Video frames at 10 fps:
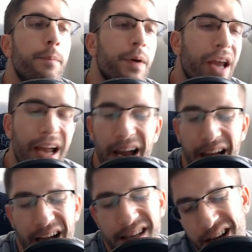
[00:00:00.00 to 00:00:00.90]
But
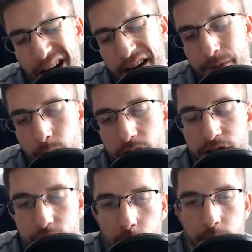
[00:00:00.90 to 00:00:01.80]
I kind of want to
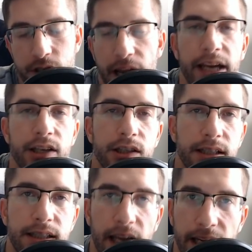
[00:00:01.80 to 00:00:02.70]
stop
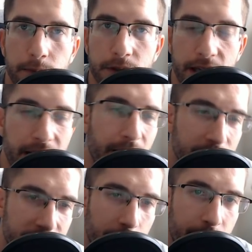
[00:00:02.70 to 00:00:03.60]
changing teams. And I know
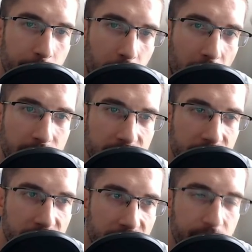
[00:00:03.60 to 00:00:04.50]
some people like to
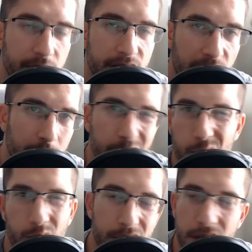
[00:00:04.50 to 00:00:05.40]
see different teams
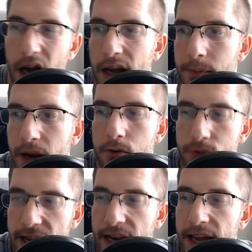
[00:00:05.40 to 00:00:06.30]
all the time, but I
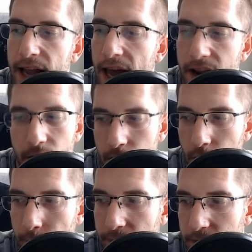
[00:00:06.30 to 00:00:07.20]
really, and I know a
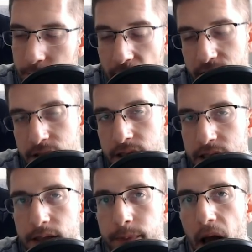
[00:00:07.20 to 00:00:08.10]
lot of people have mentioned this
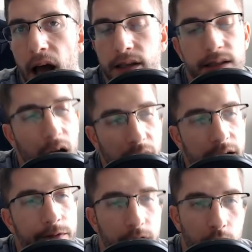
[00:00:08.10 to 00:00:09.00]
in the past,
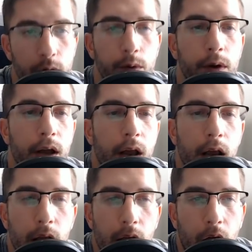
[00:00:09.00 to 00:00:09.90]
kind of do
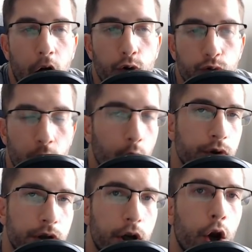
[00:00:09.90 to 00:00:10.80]
a
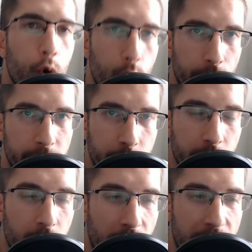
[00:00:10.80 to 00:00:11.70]
road to glory. But
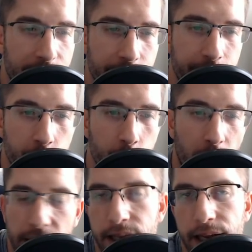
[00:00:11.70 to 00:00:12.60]
I have a few
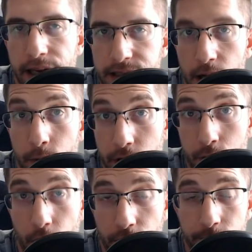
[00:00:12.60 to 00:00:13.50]
ideas that I wanted to
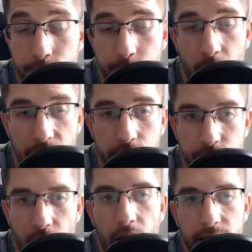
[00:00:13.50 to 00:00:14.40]
run by you
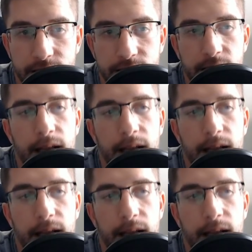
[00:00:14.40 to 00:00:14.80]
guys.